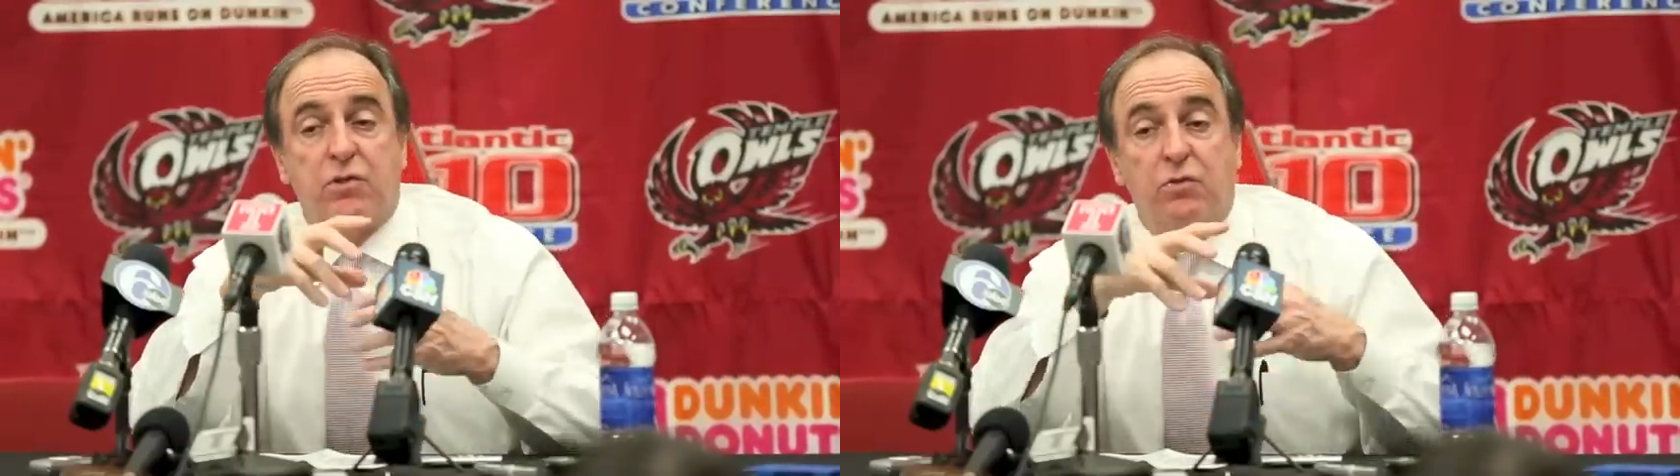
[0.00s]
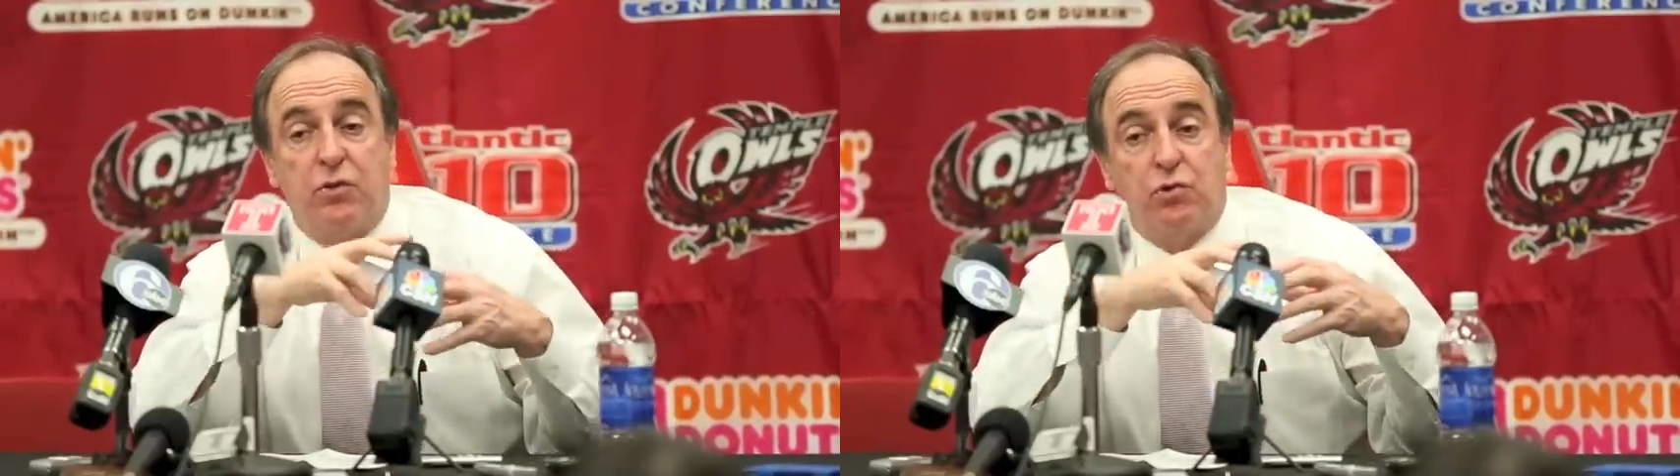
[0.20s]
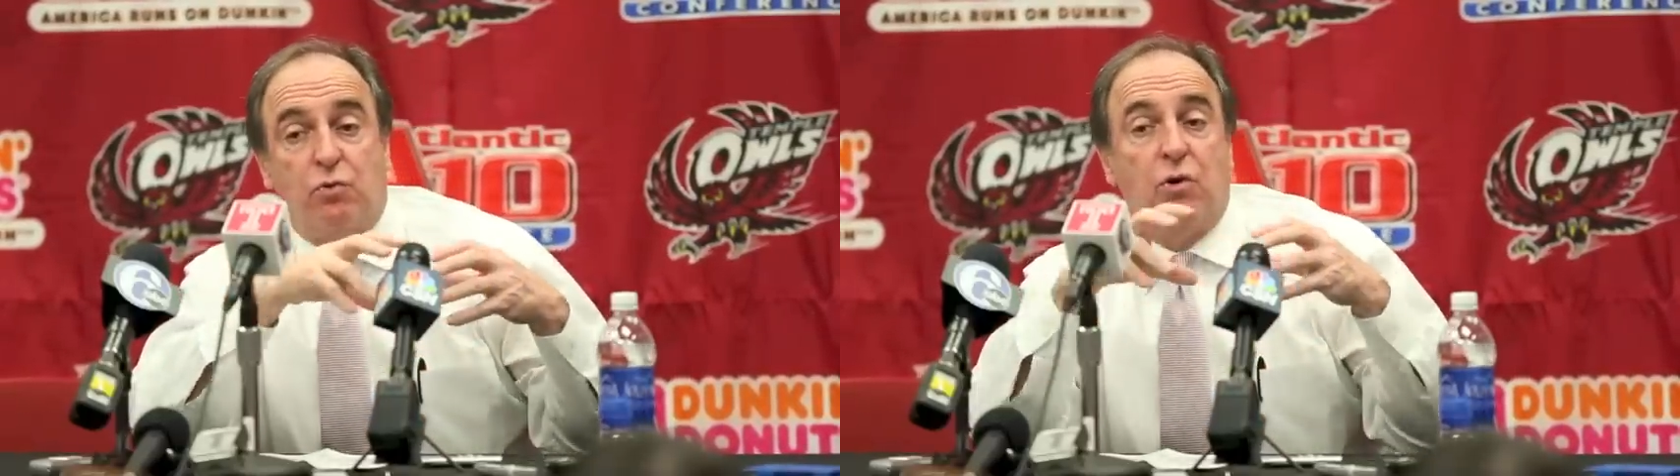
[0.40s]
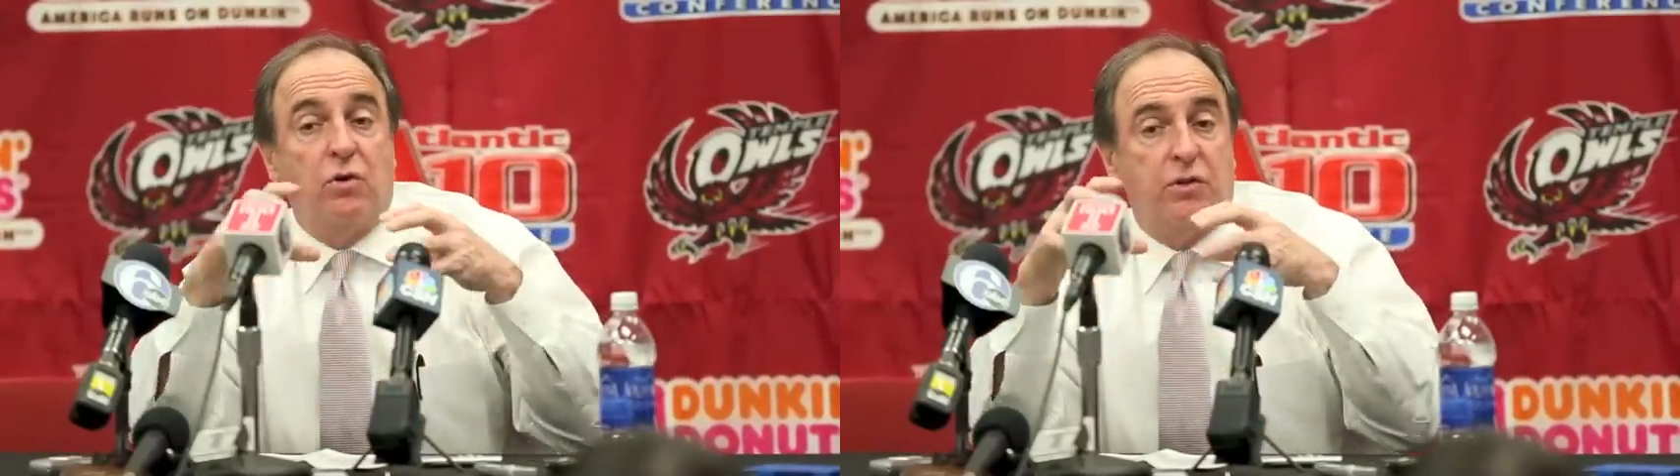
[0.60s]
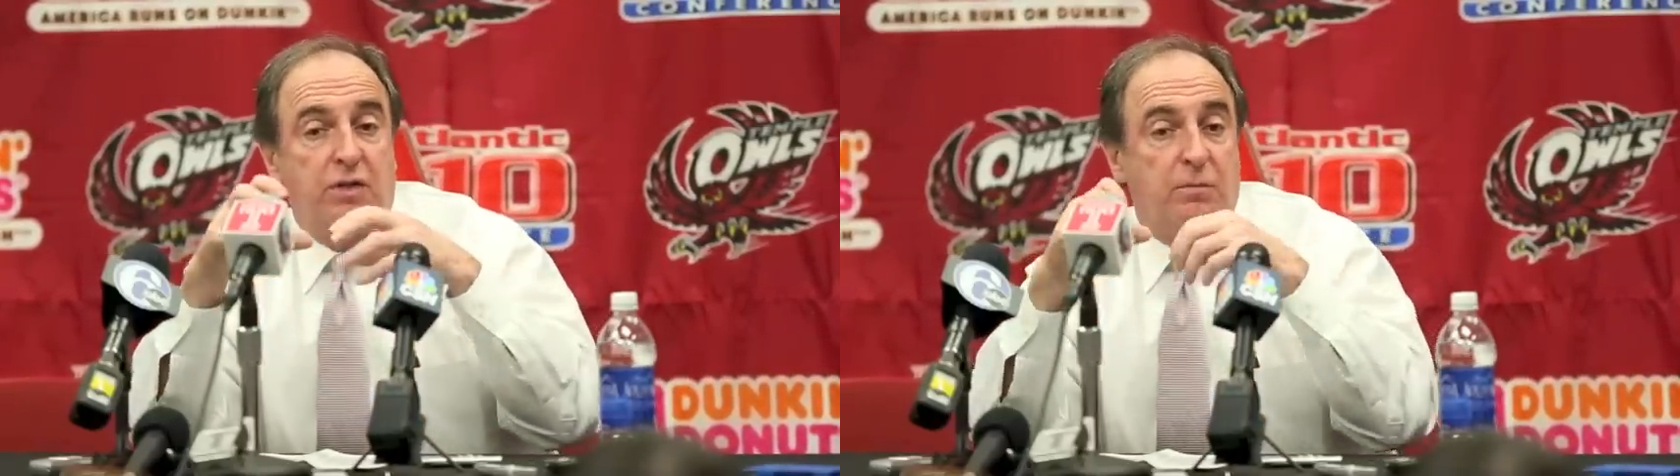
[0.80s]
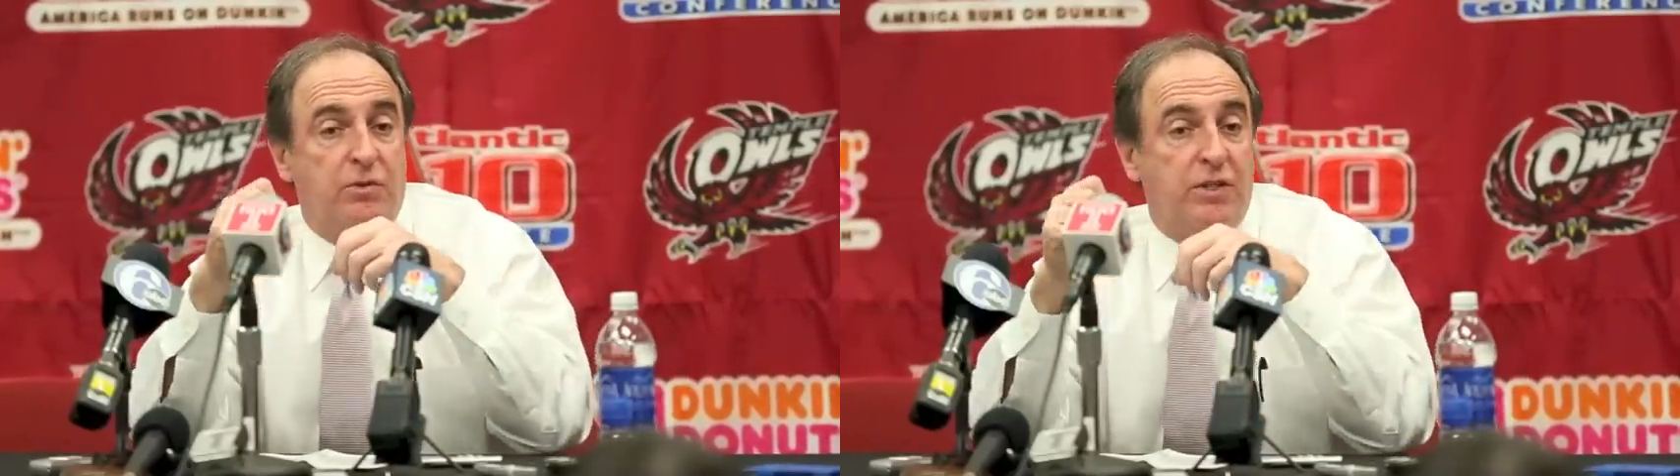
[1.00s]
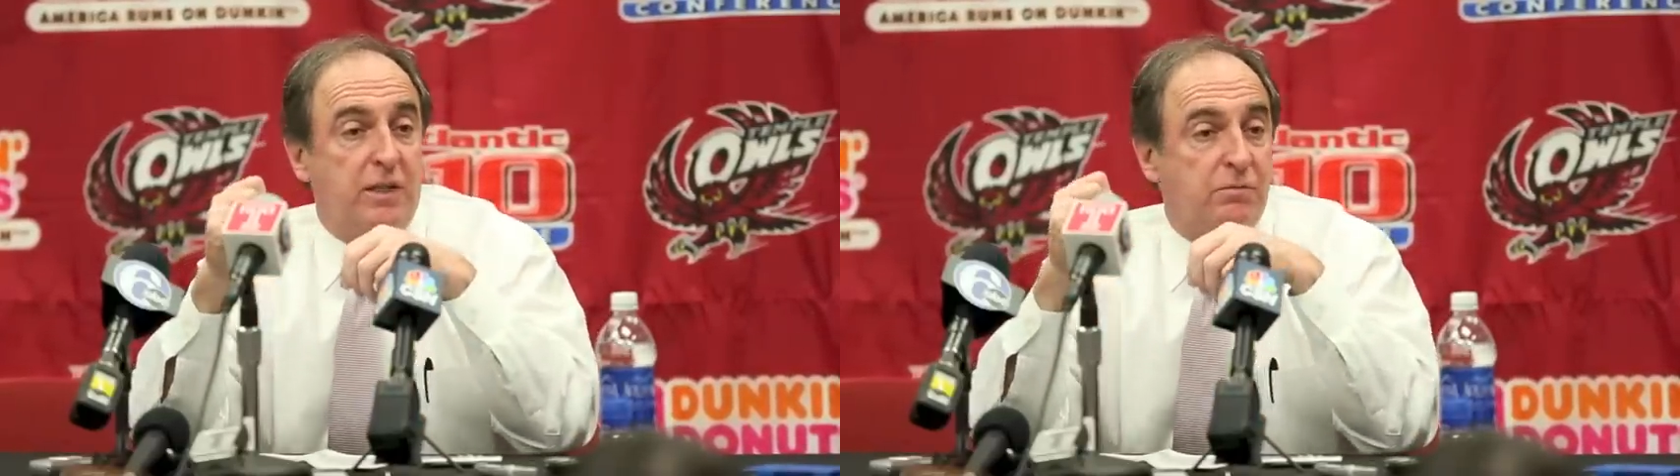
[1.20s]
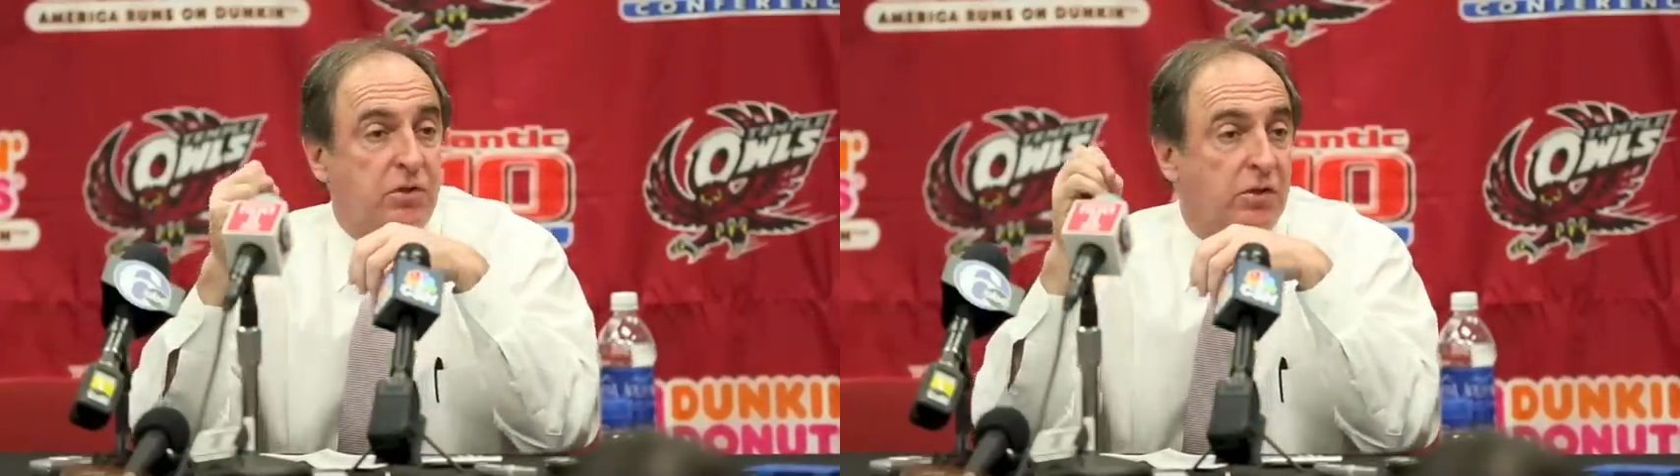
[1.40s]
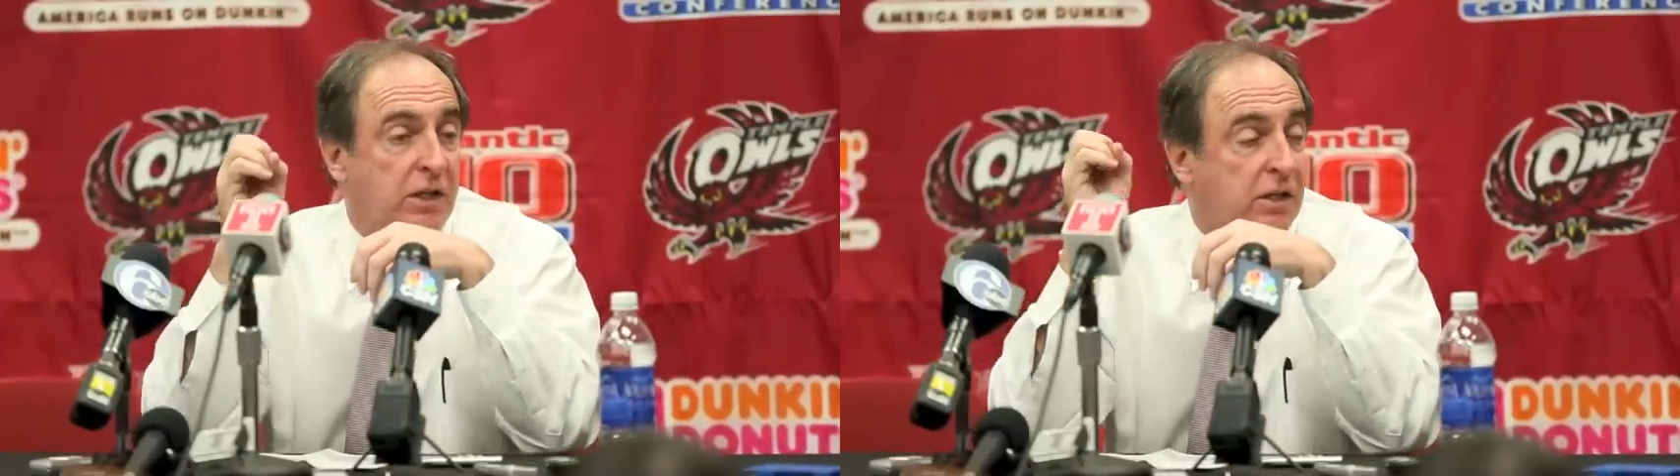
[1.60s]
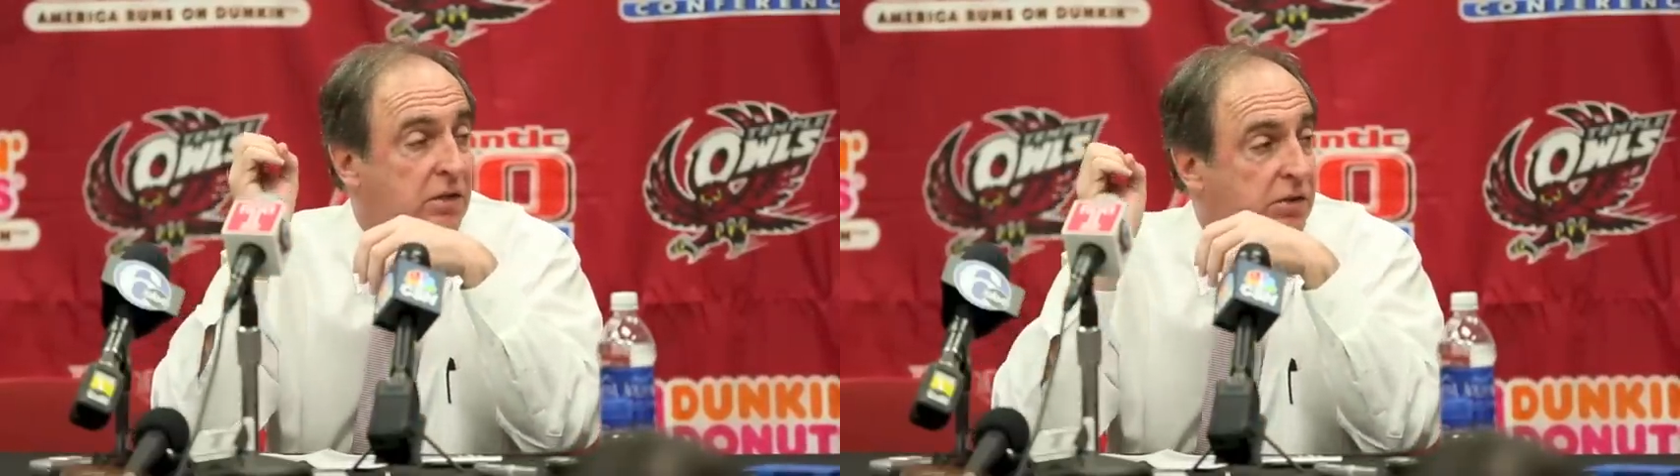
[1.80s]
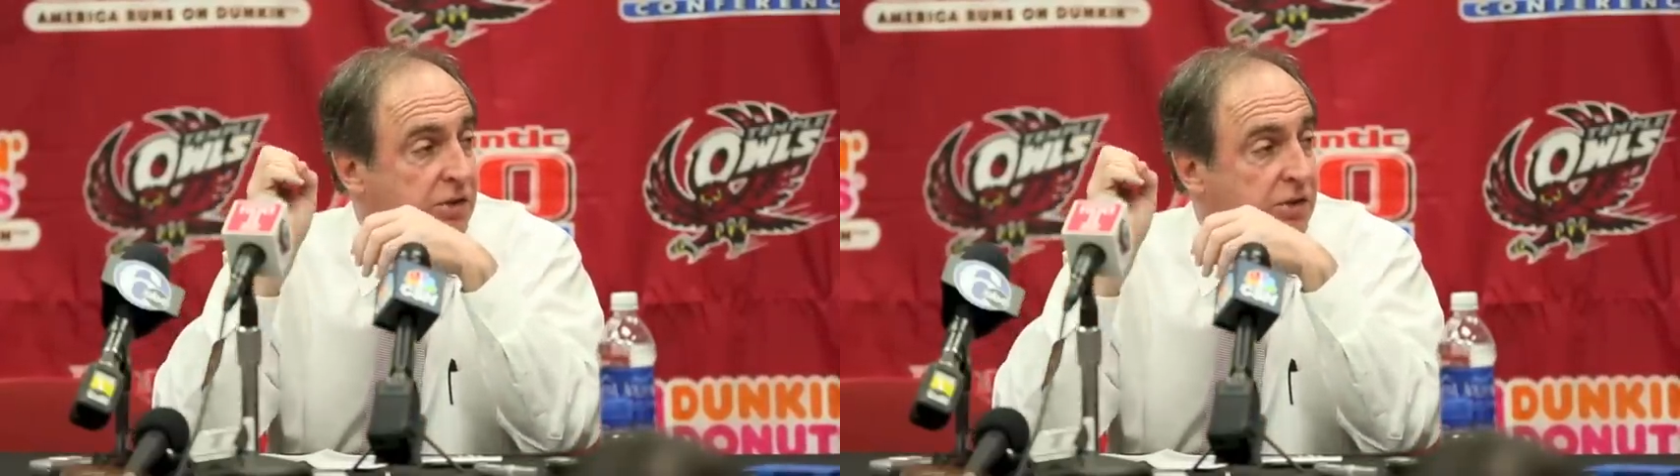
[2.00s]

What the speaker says: so to draw the double team so that he could